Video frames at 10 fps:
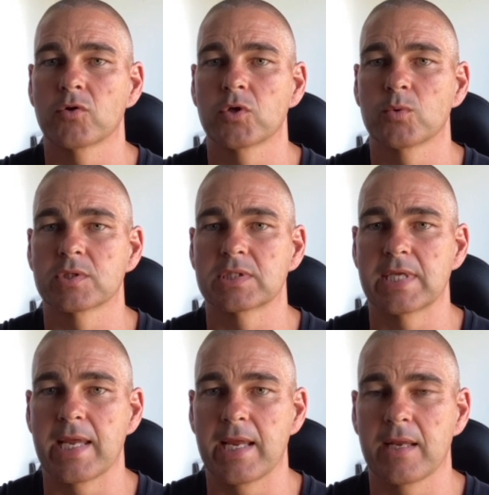you
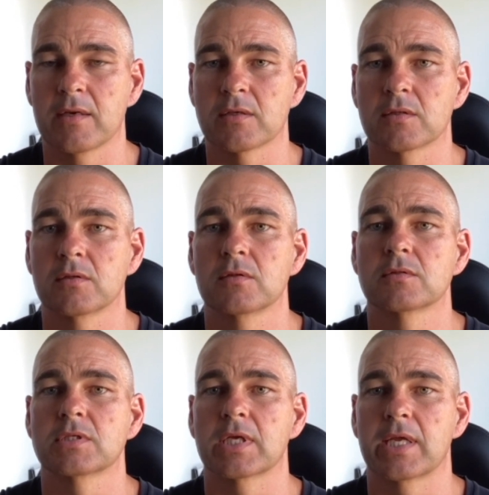intend
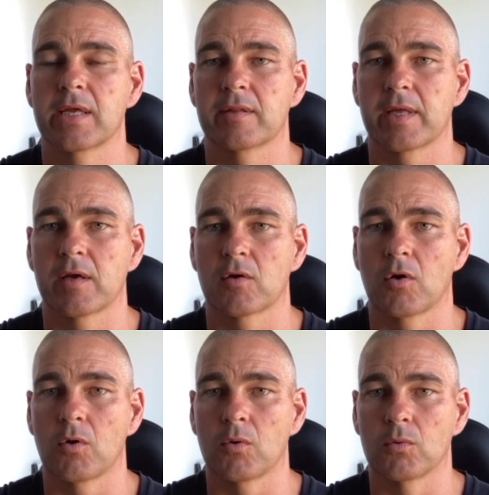to get that
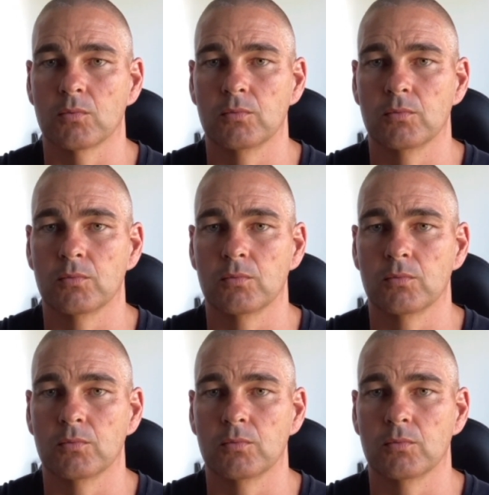goal